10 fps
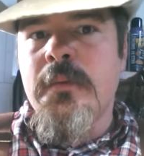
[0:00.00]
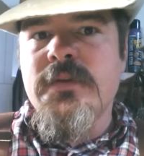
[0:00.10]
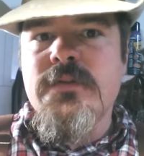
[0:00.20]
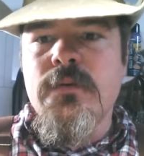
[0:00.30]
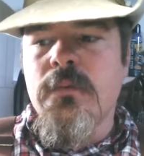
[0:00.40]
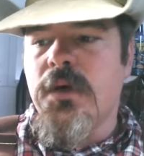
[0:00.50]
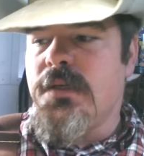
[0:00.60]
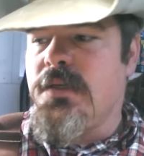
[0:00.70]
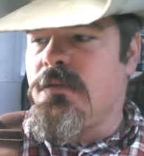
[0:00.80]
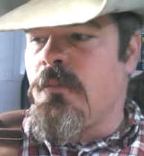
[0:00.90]
went to
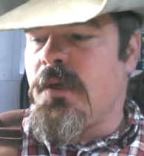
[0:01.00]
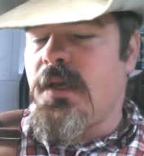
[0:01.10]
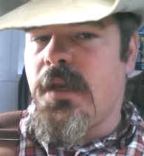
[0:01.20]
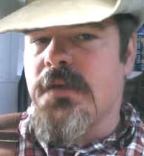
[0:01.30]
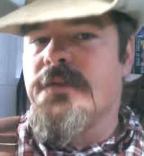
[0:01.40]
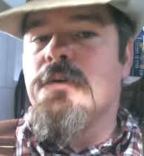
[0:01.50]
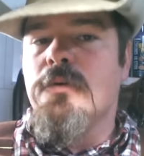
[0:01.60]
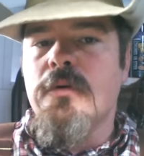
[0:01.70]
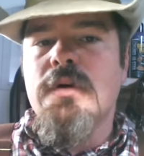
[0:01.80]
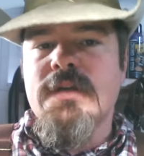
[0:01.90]
diesel mechanic
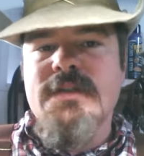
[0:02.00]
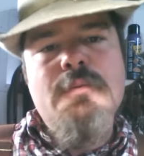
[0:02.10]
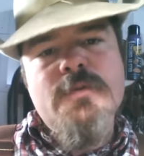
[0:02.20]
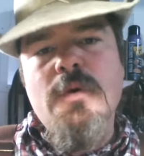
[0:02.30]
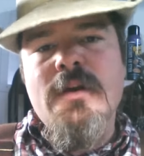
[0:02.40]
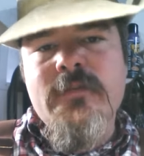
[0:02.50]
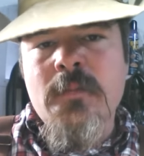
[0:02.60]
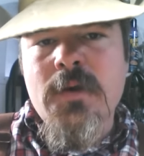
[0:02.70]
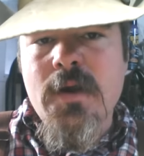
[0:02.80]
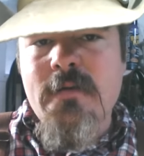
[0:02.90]
school because I was working for
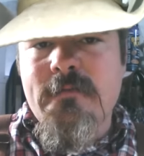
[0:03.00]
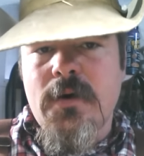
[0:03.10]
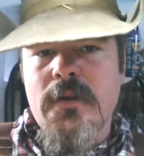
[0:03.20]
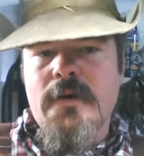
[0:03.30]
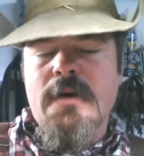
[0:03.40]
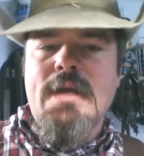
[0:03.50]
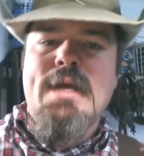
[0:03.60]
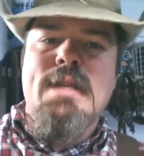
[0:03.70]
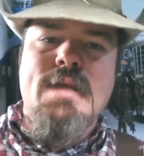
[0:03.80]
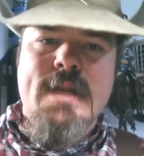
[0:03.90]
my grandfather,
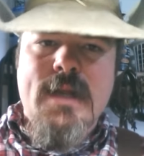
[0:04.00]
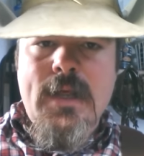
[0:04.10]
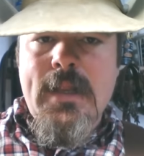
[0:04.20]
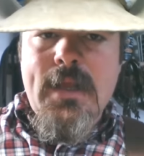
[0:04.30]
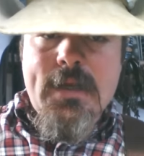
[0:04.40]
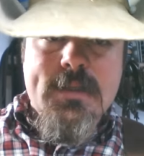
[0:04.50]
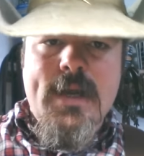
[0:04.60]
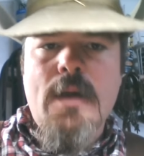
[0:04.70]
and I liked that.